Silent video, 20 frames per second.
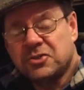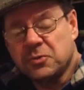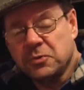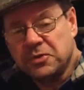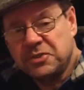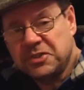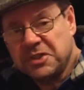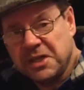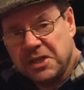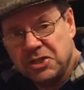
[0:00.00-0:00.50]

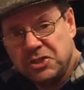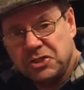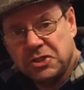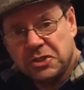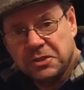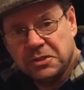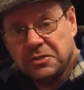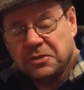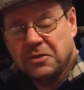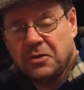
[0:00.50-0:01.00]

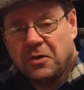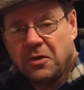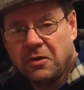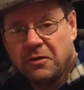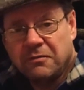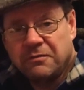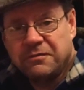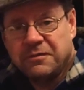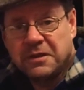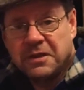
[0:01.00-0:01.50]
association
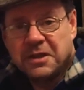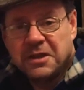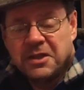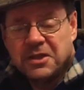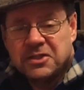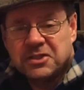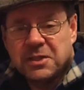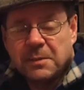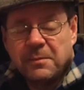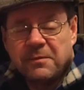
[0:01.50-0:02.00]
of
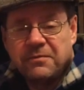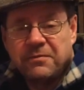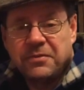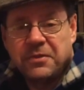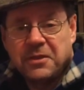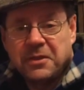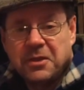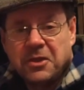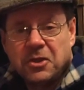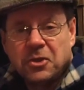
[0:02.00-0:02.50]
some of
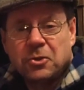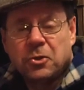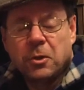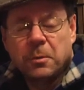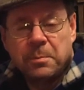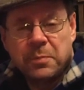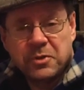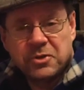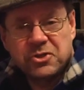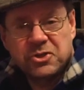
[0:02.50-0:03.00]
the
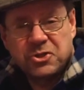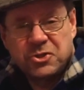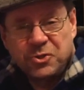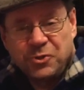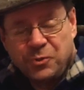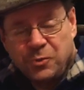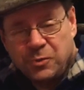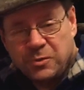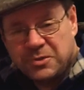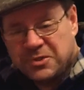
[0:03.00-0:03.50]
cooper's
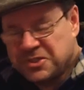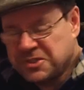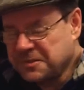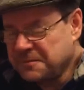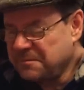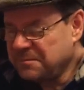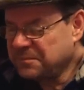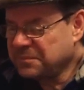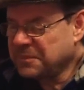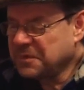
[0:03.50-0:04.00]
tools